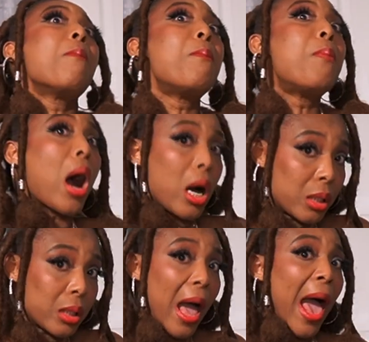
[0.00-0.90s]

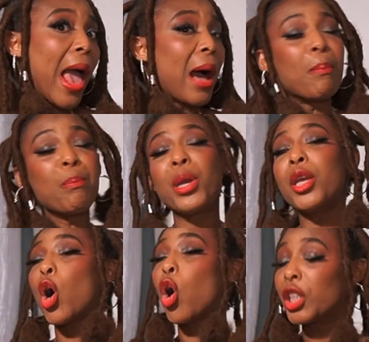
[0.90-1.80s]
But I am being
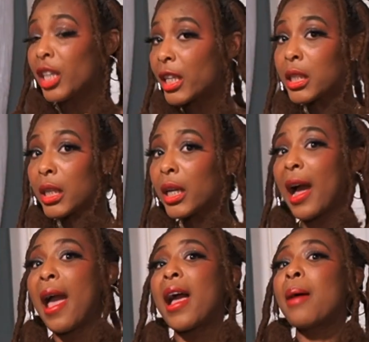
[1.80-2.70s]
authentic.
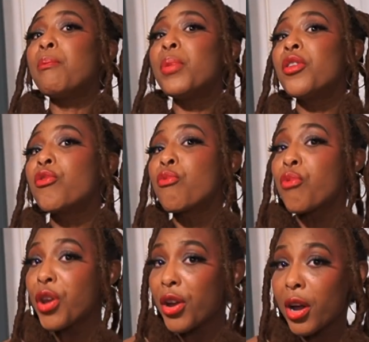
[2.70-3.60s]
I am being
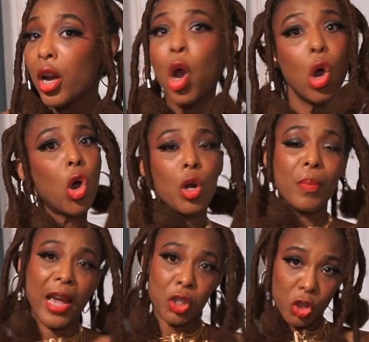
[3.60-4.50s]
real on
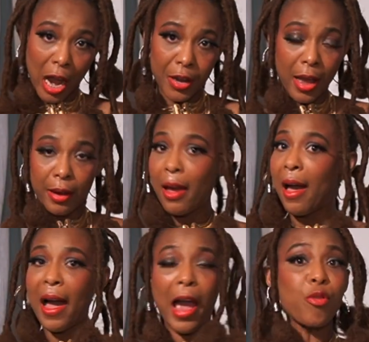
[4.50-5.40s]
my channel.
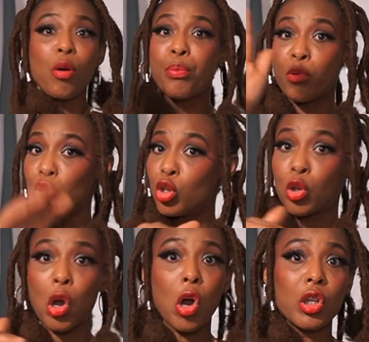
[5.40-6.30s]
I don't produce
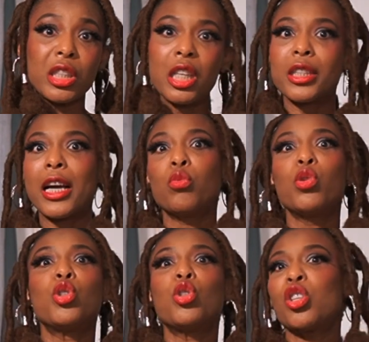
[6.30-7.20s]
content that
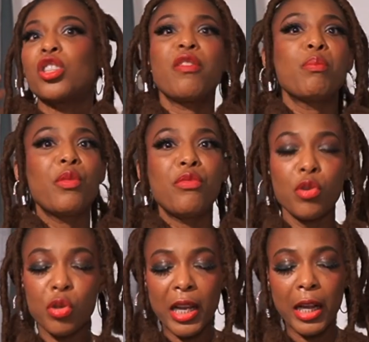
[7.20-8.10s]
will just give me
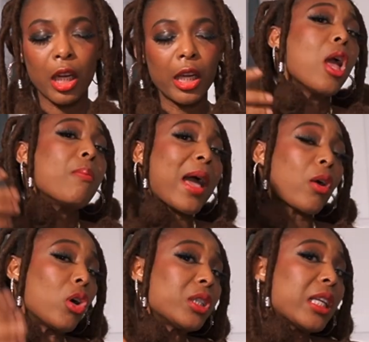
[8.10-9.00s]
views and click. My
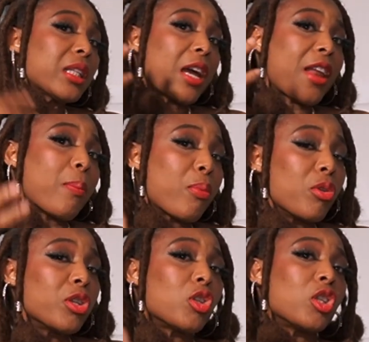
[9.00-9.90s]
content that I
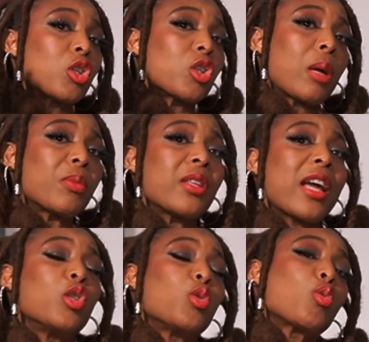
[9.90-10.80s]
produce is something that
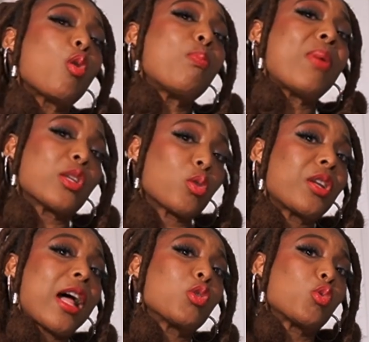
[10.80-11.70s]
is so
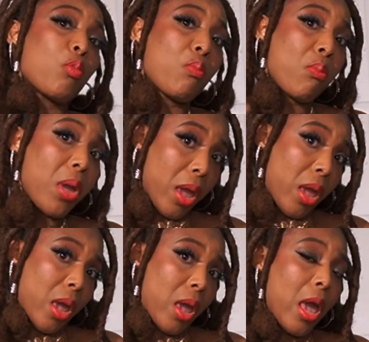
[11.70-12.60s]
personal to
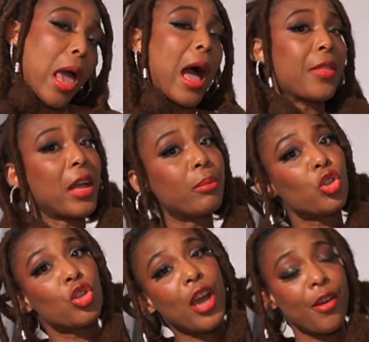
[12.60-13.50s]
me, and I'm
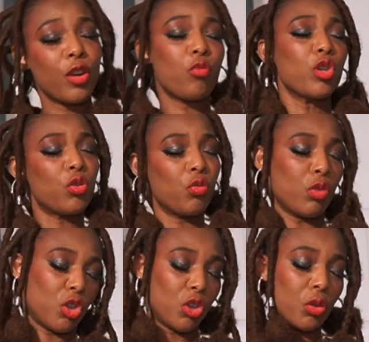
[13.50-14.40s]
sharing with
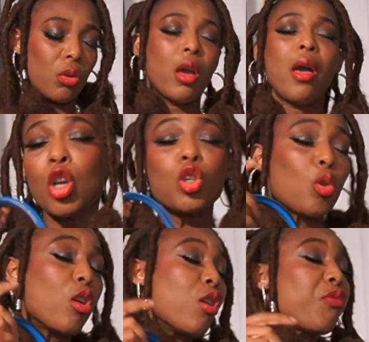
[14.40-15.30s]
you.
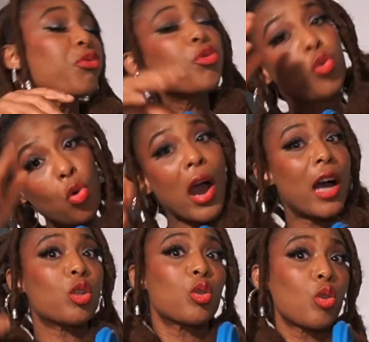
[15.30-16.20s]
So if you
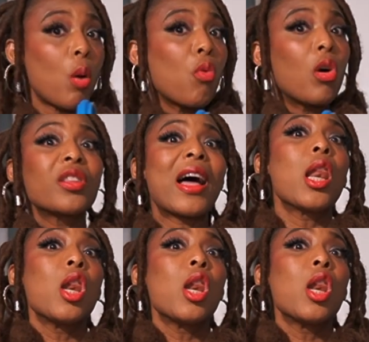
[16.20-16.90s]
are someone that